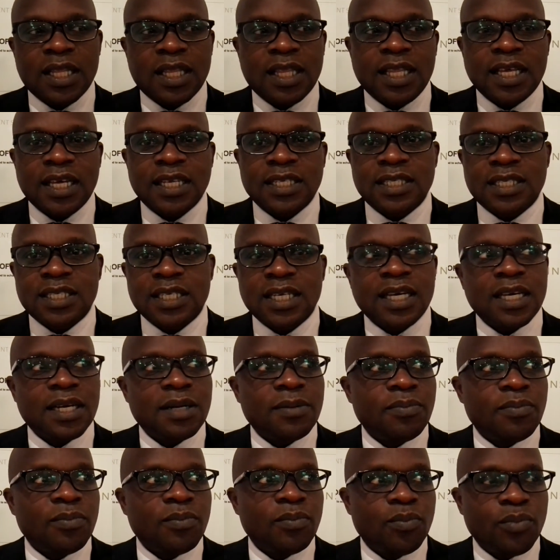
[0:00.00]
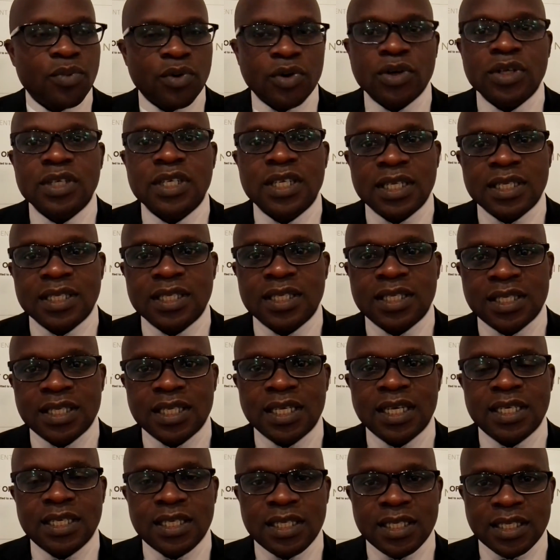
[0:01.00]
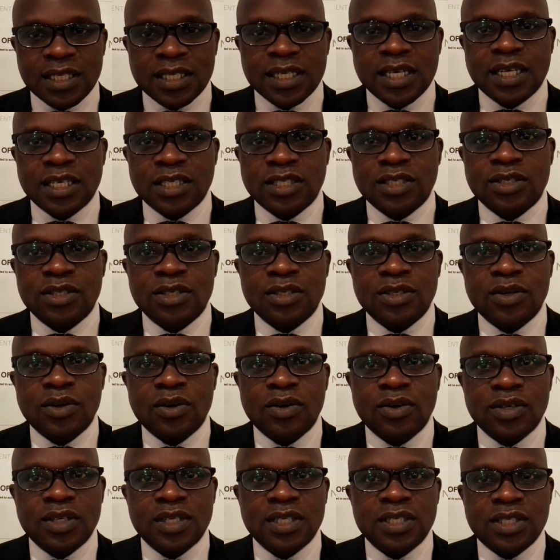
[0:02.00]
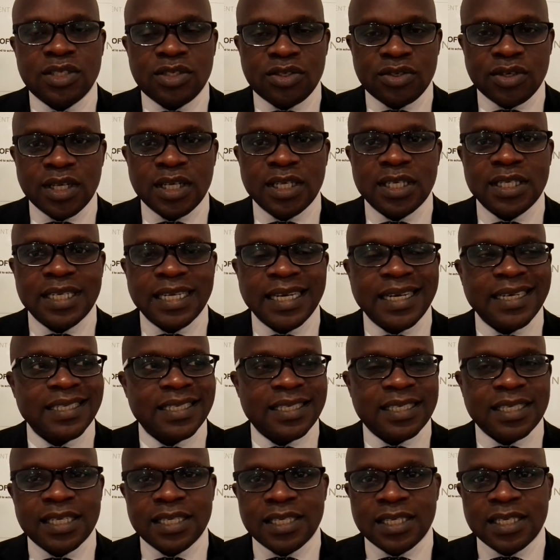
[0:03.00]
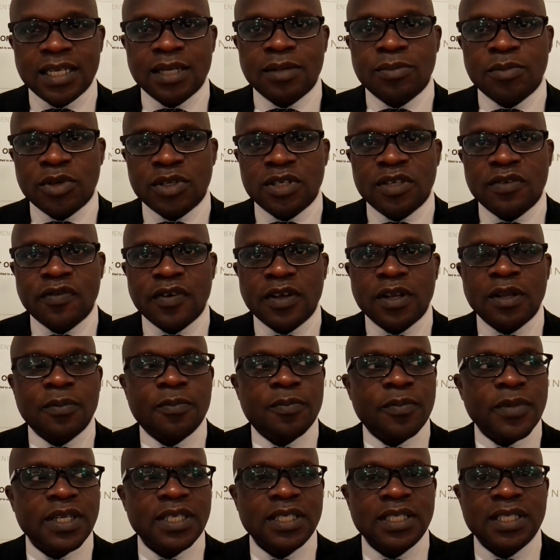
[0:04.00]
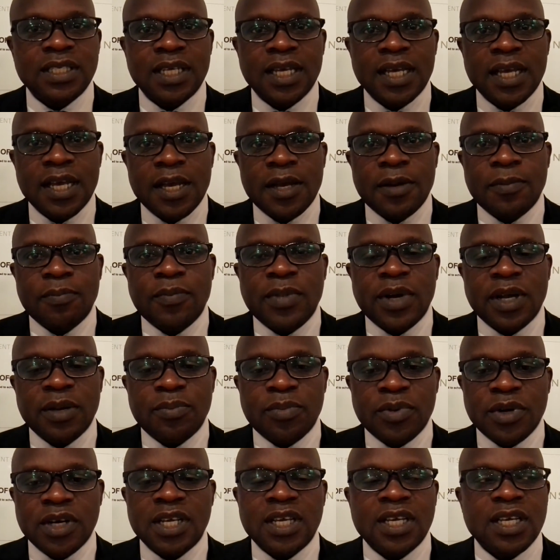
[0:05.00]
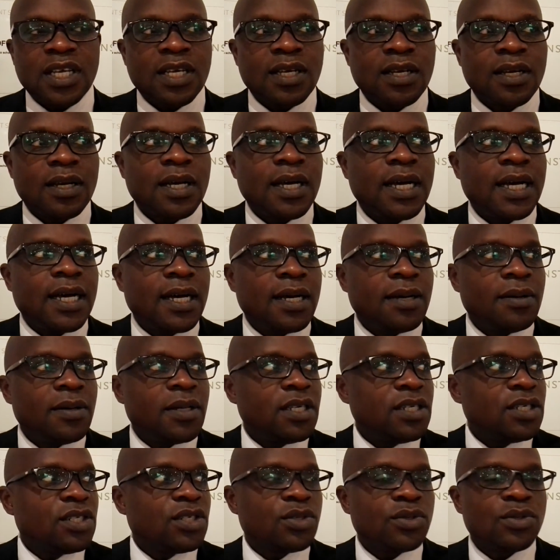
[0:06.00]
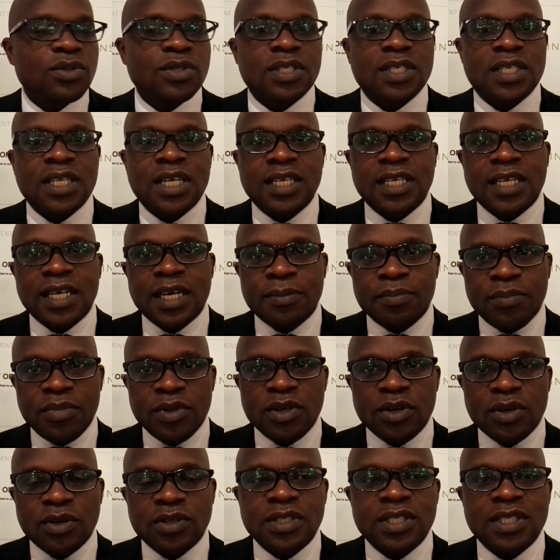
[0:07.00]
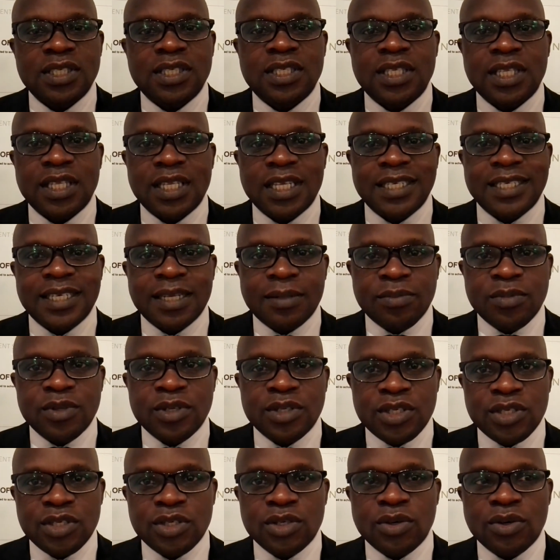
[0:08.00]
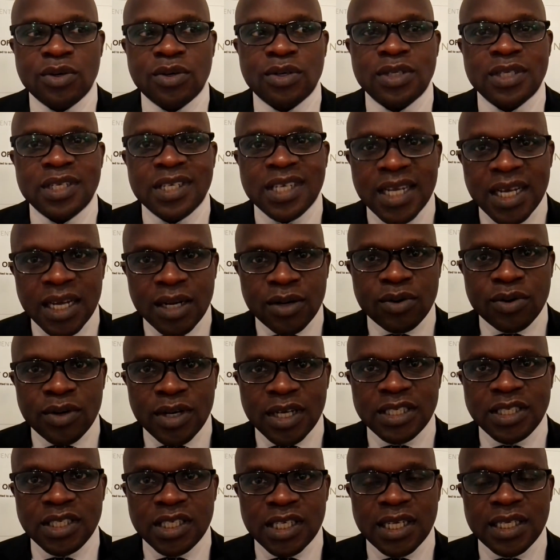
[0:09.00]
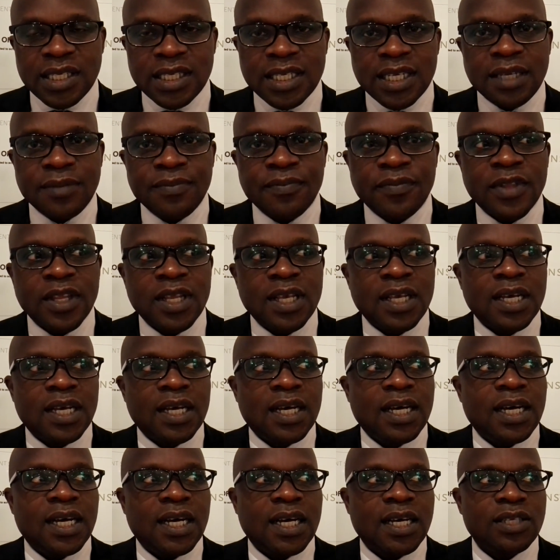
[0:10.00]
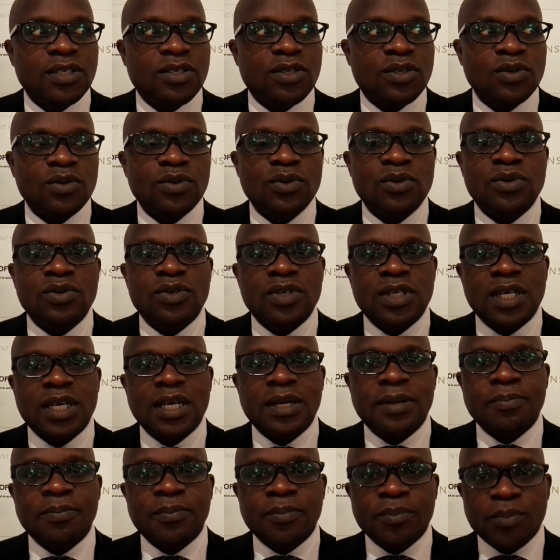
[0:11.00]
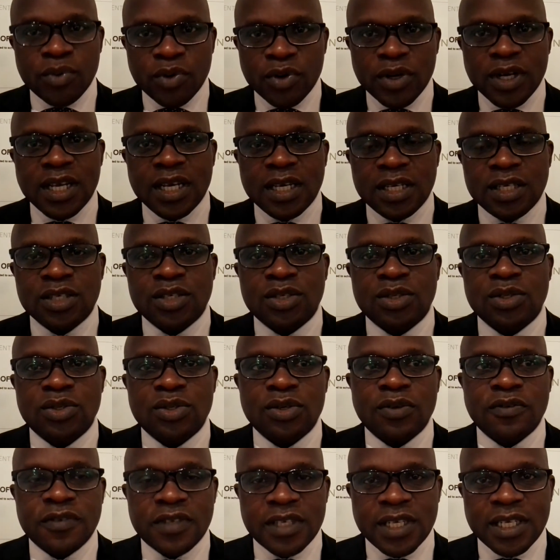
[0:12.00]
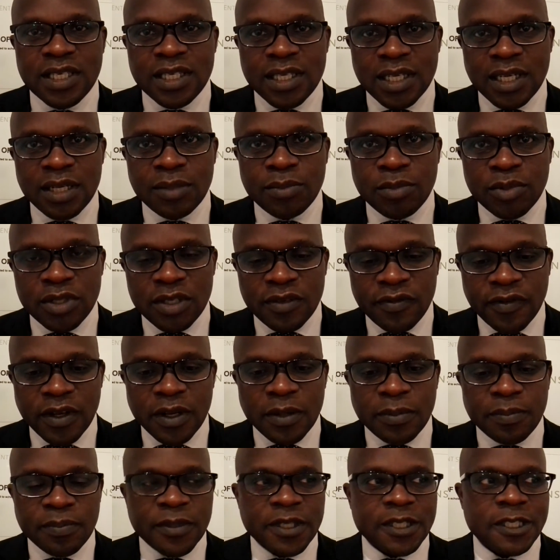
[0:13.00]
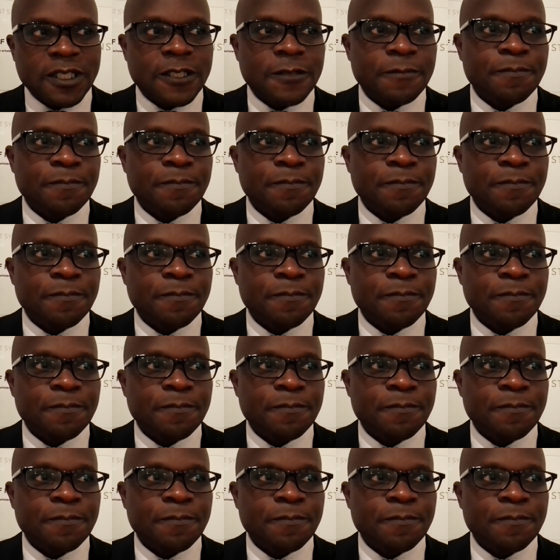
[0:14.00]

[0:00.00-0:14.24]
that uh, broadens a discussion on trade and sustainable development by bringing uh, issues that are beyond the WTO narrow agenda uh, to broader issues of sustainable development.